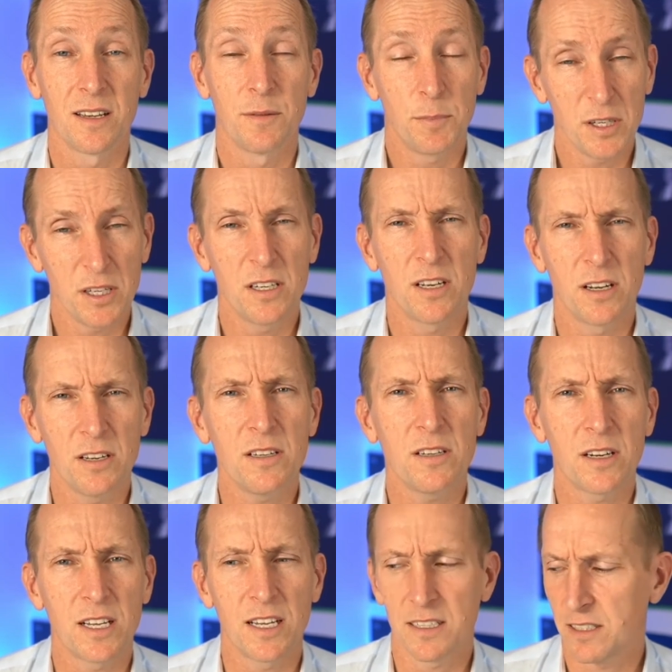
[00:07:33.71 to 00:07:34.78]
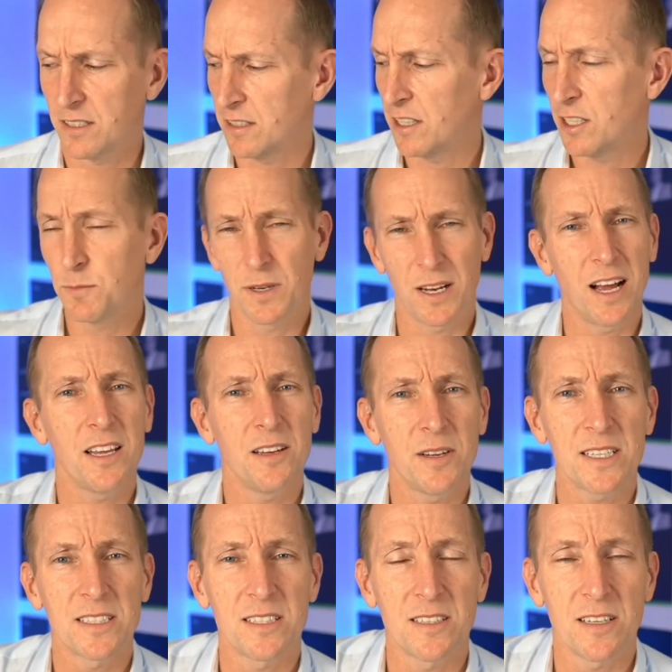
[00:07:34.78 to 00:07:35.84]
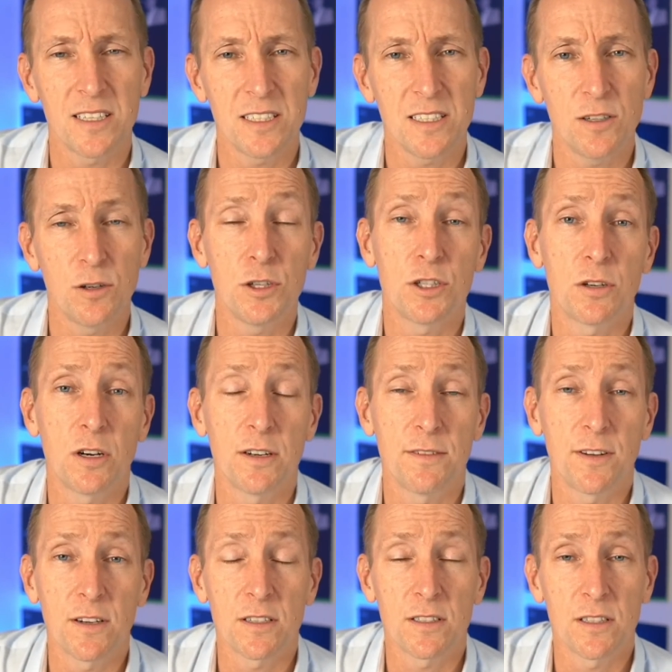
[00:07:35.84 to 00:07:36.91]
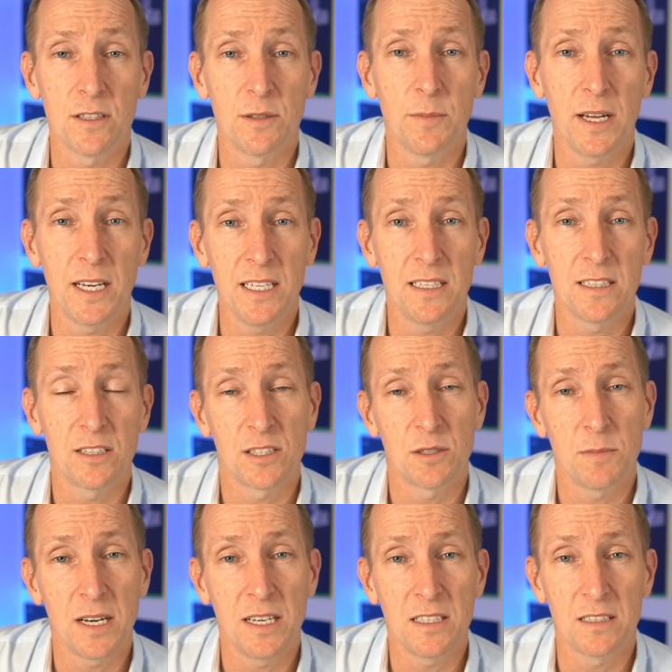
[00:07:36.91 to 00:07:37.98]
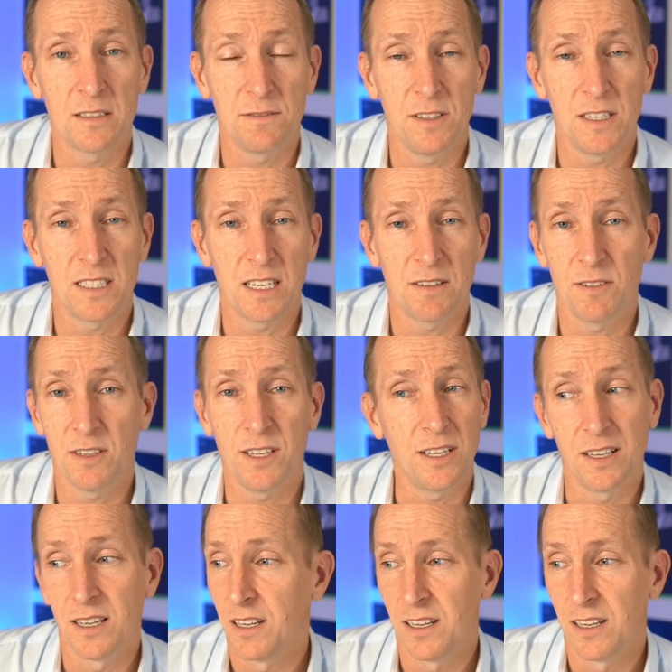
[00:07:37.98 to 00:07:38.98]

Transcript: But you've got to exercise, but are you exercising? Or are you trying to focus on the money because the money's going to fix everything?